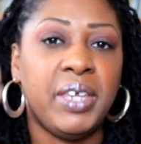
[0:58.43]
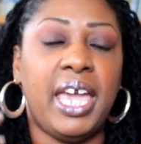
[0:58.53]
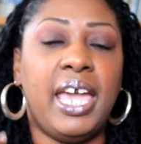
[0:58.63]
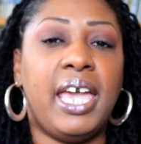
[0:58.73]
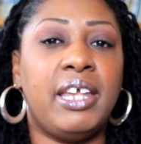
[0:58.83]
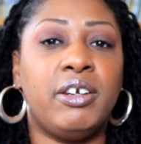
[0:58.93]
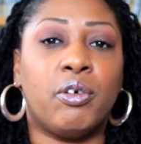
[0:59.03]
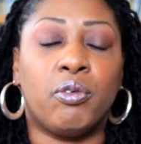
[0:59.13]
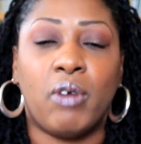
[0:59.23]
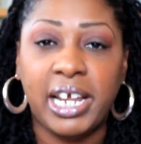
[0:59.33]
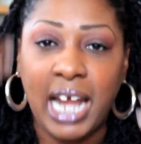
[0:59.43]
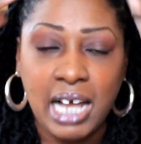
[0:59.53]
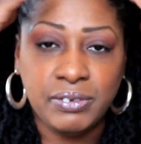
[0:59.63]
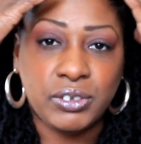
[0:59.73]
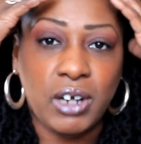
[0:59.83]
And right
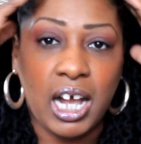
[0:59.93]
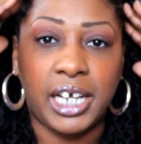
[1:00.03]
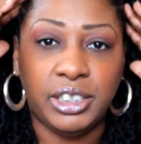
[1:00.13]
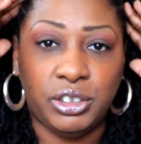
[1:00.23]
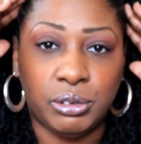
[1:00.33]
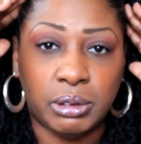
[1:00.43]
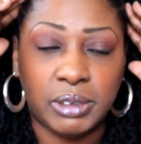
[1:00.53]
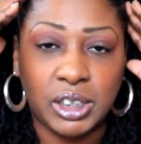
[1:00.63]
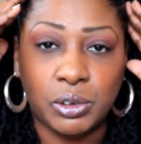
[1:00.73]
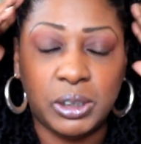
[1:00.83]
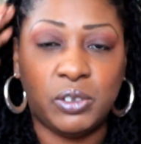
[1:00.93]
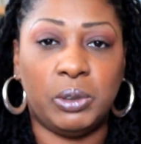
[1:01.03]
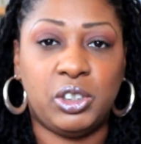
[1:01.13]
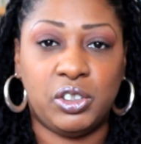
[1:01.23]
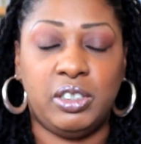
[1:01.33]
after I do a retwist,
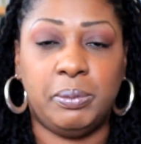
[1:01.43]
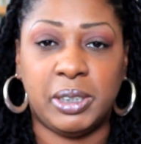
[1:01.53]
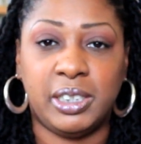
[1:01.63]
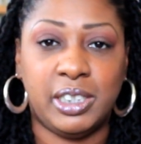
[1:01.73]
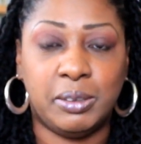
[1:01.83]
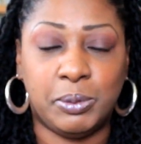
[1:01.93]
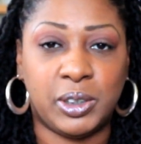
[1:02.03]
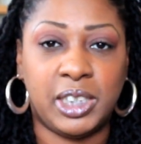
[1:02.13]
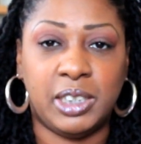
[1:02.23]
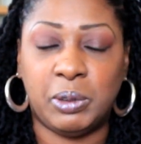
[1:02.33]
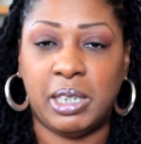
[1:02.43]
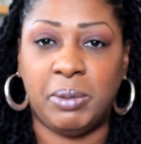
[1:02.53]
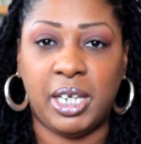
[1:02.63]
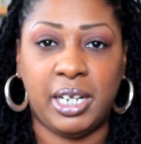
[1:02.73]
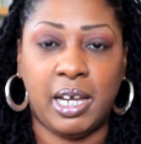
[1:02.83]
which is typically in the morning when I'm
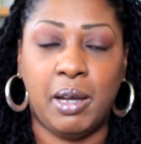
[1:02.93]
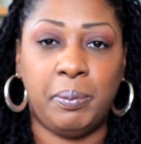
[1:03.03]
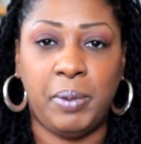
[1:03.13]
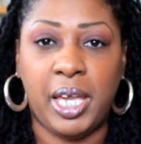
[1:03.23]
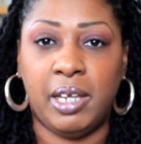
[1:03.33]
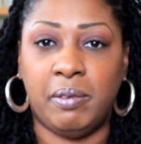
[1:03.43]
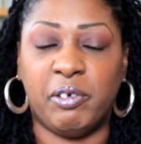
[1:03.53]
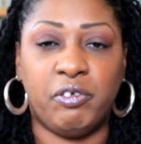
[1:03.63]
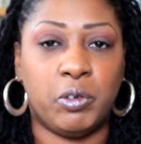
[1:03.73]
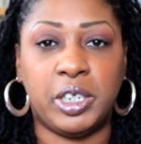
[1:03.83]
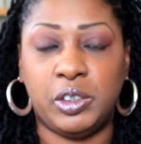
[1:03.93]
getting up and before I